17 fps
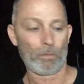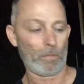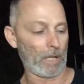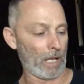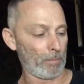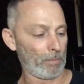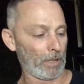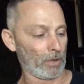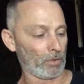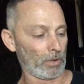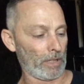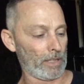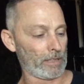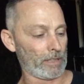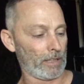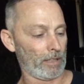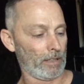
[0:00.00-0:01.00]
That'd be
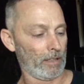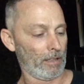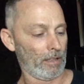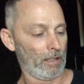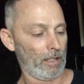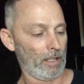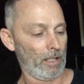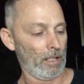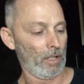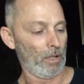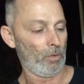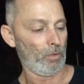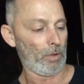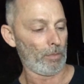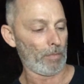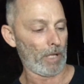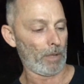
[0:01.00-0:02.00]
crazy.
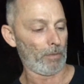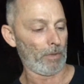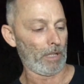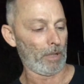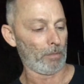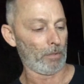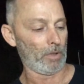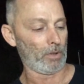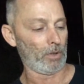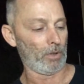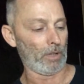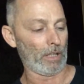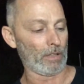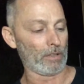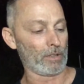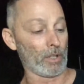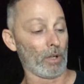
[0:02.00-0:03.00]
We may be able to do
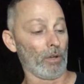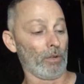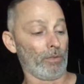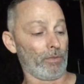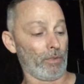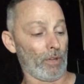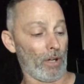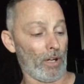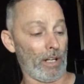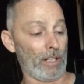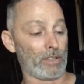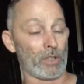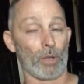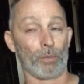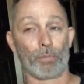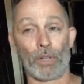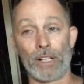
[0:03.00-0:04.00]
that. So, all right.
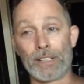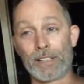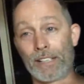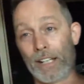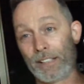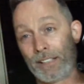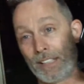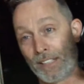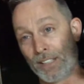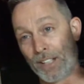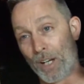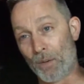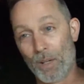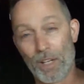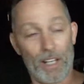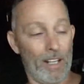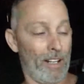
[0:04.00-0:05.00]
So Brett says he's come.